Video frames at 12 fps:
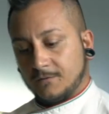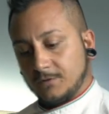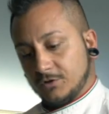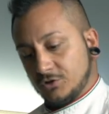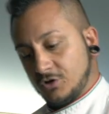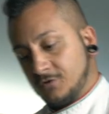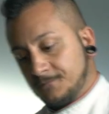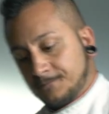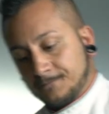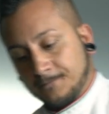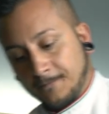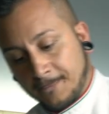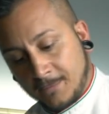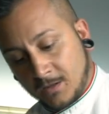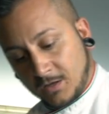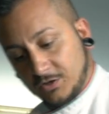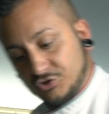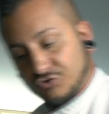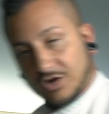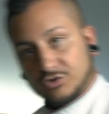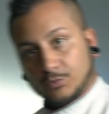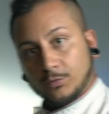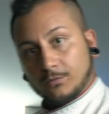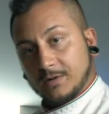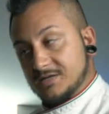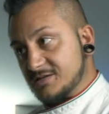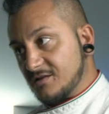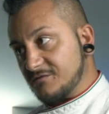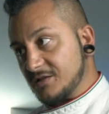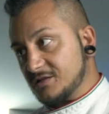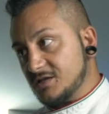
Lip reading: You know, try to put myself like